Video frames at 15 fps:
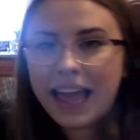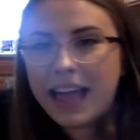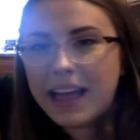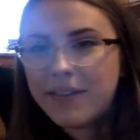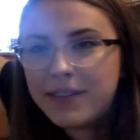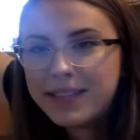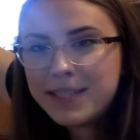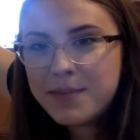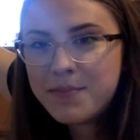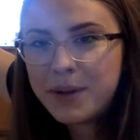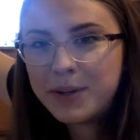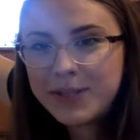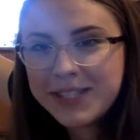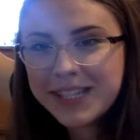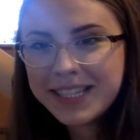have some
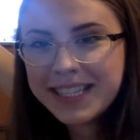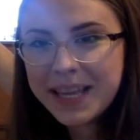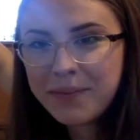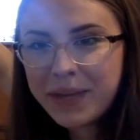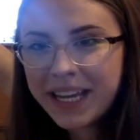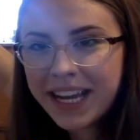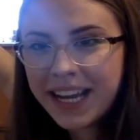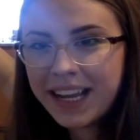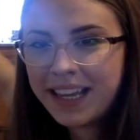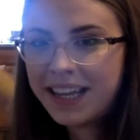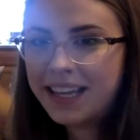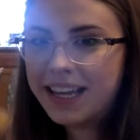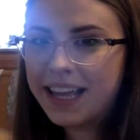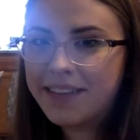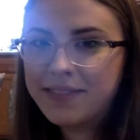posters up here,
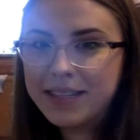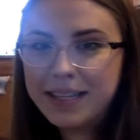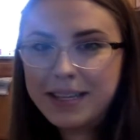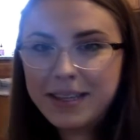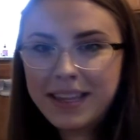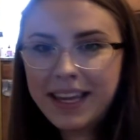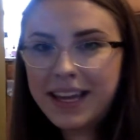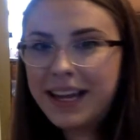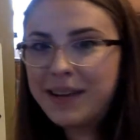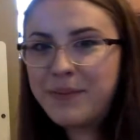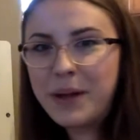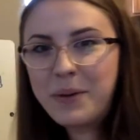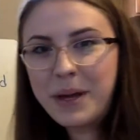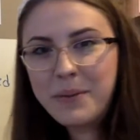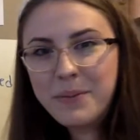and I have a little thing on
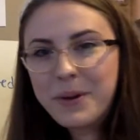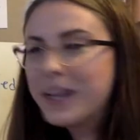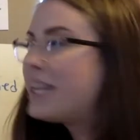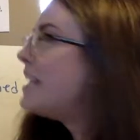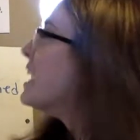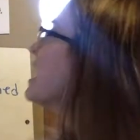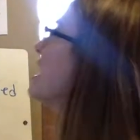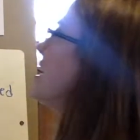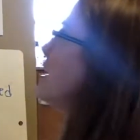my whiteboard here.